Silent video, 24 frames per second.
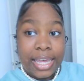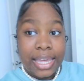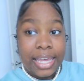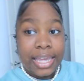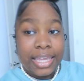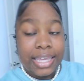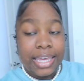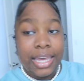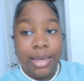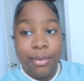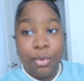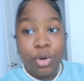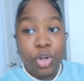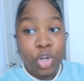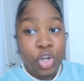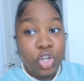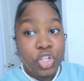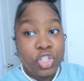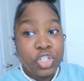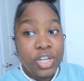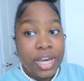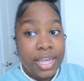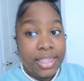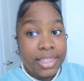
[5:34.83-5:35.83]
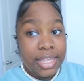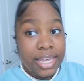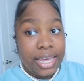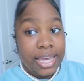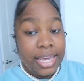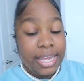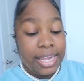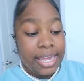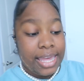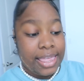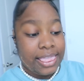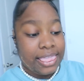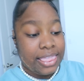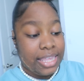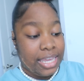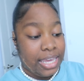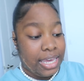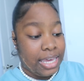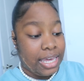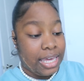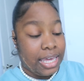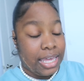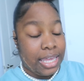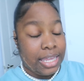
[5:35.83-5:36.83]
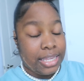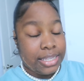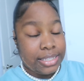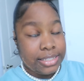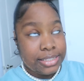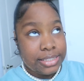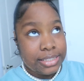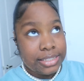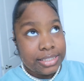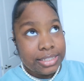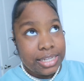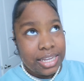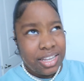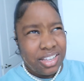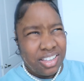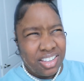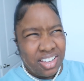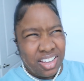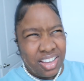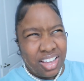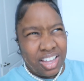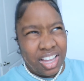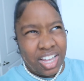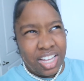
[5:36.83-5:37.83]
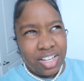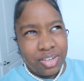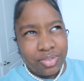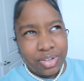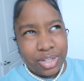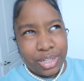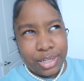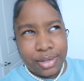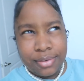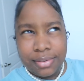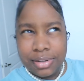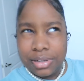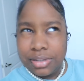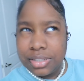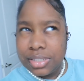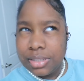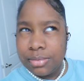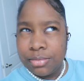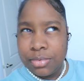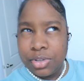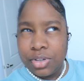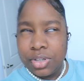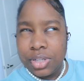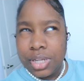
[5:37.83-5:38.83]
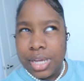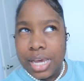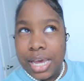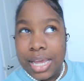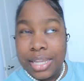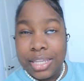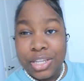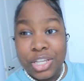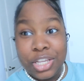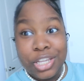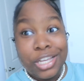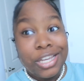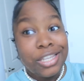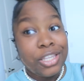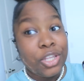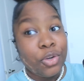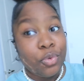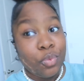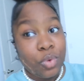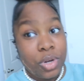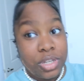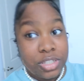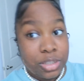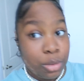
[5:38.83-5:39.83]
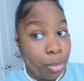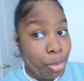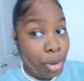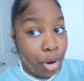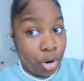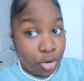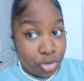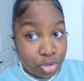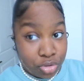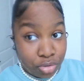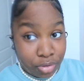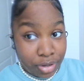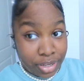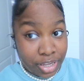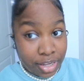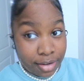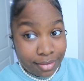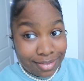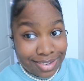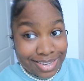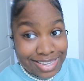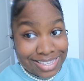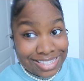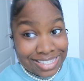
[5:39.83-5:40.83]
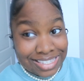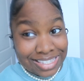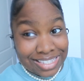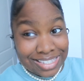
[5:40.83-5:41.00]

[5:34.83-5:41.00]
Yeah, I'm going to go try that. And then I don't know what else I'm going to. I need to run some personal errands.